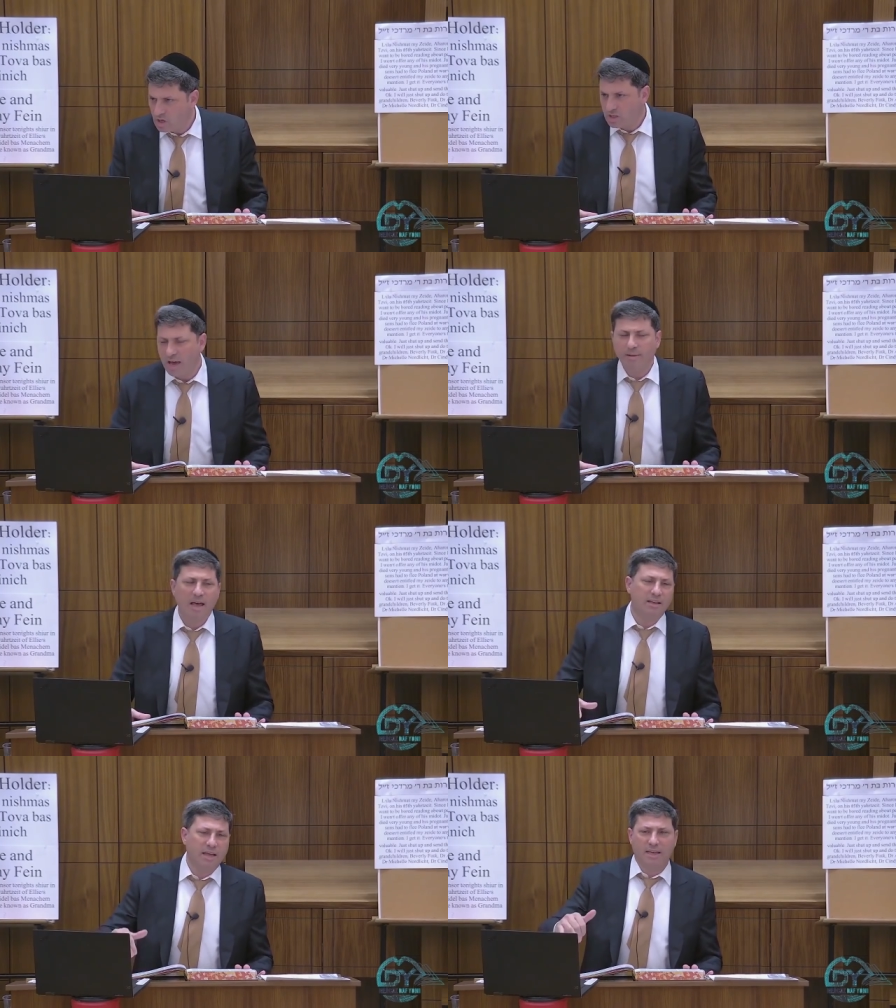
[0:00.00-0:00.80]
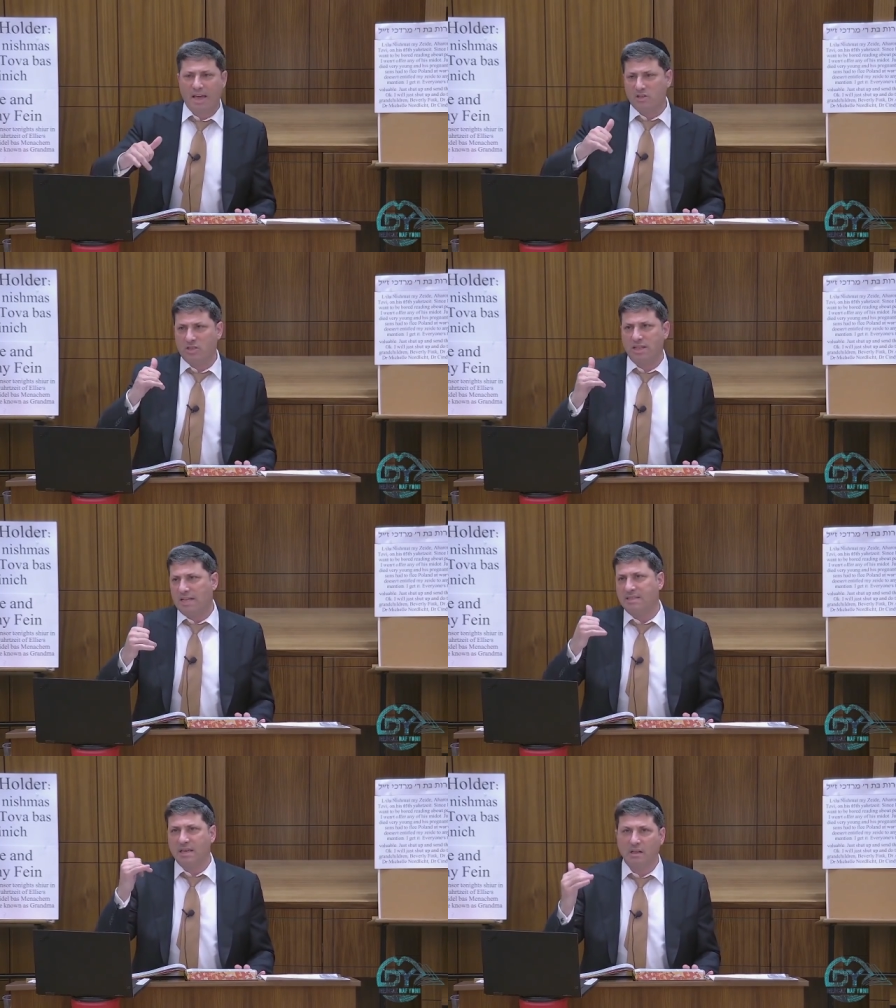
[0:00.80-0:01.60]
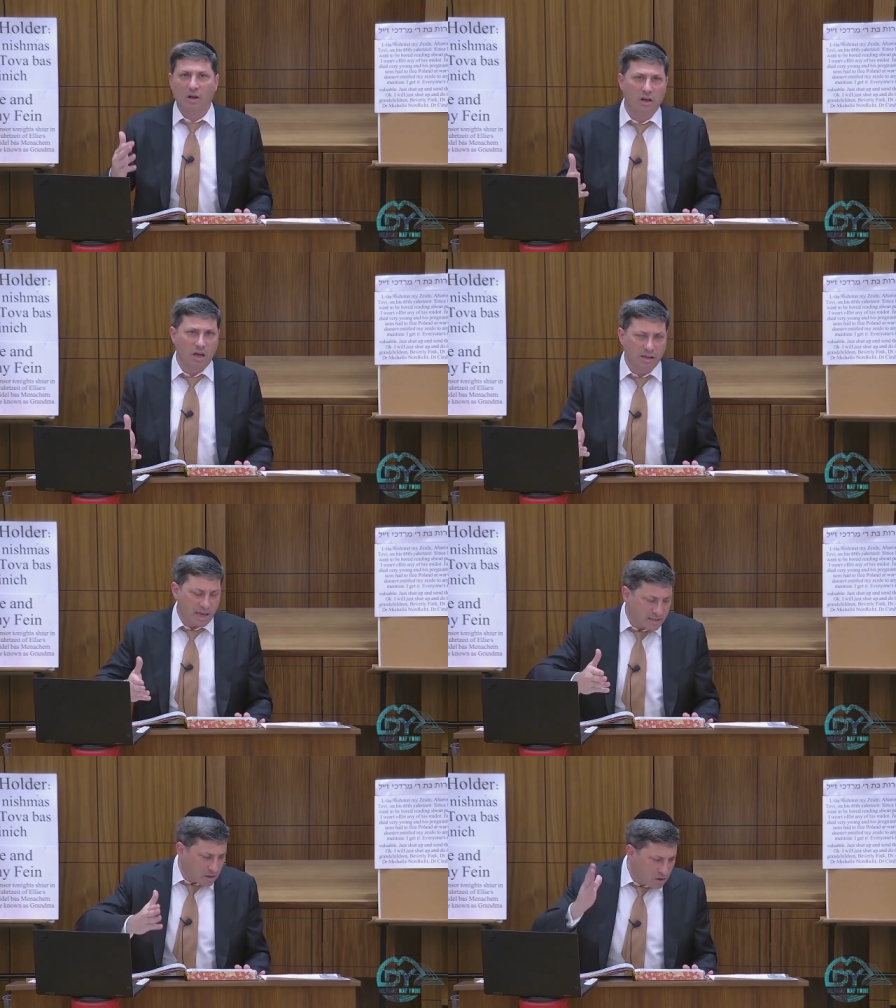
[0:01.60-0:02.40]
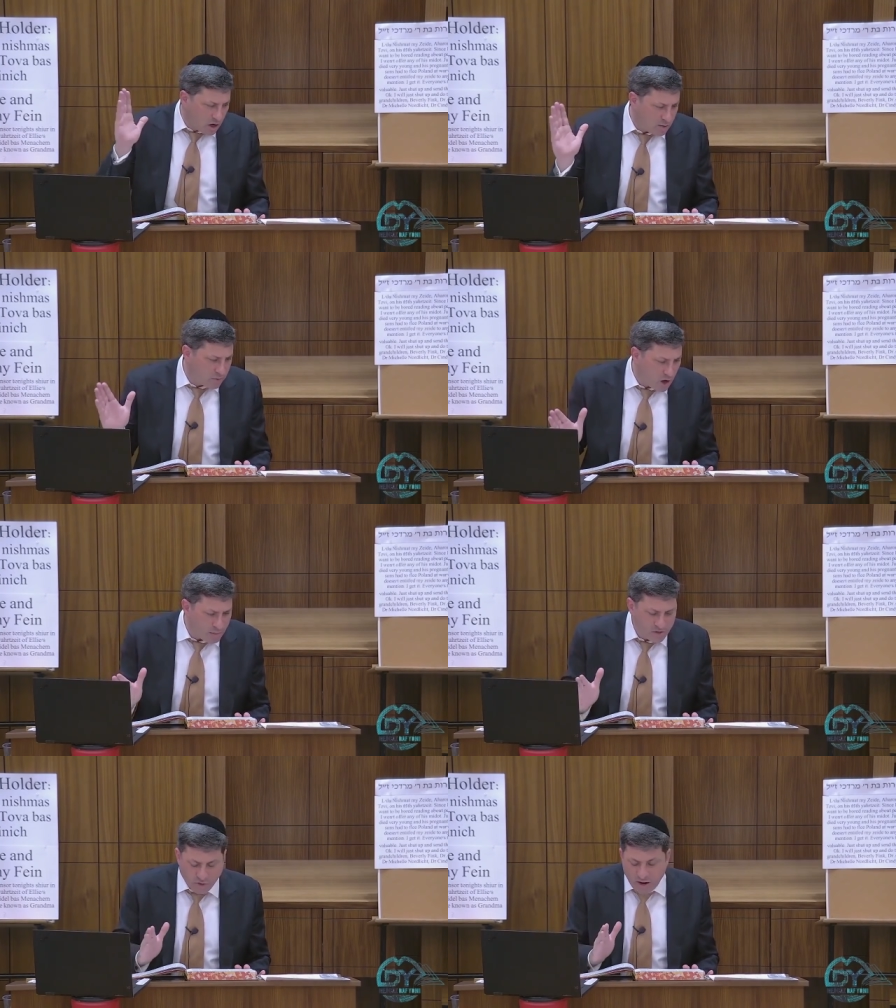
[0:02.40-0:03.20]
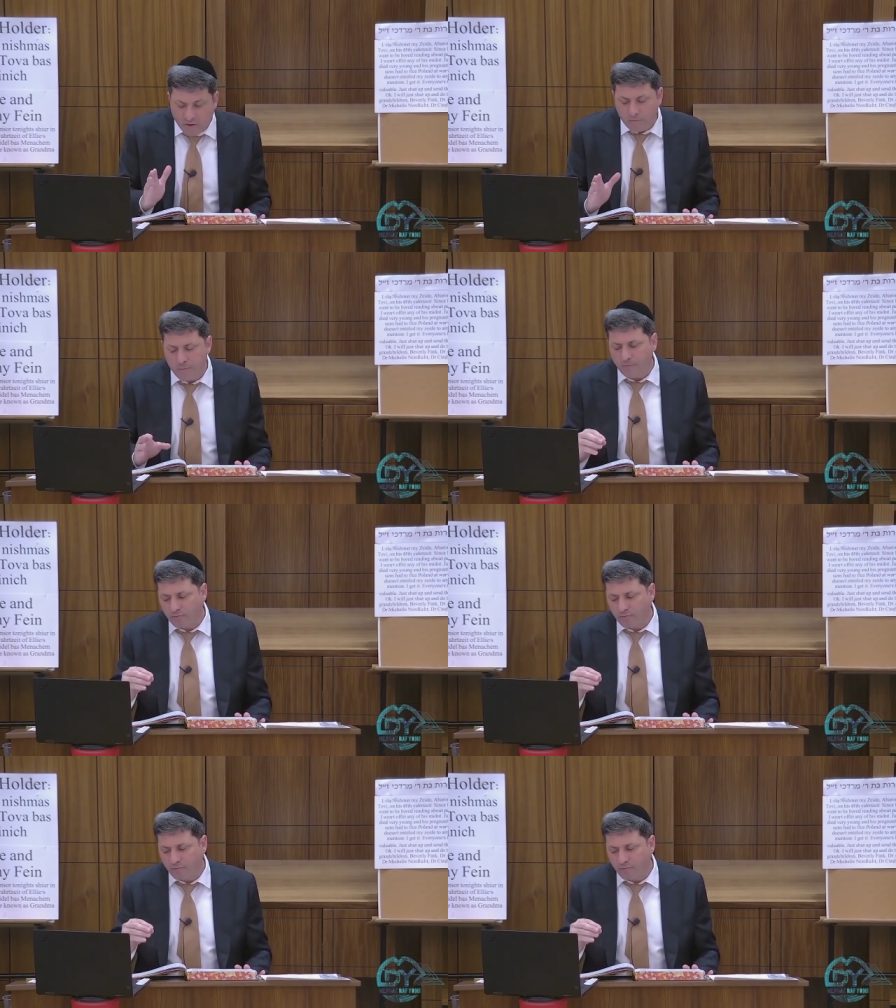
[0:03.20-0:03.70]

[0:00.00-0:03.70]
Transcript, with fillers: So I'm not, I can't just not sell, oh, I can't sell goyim chametz forever.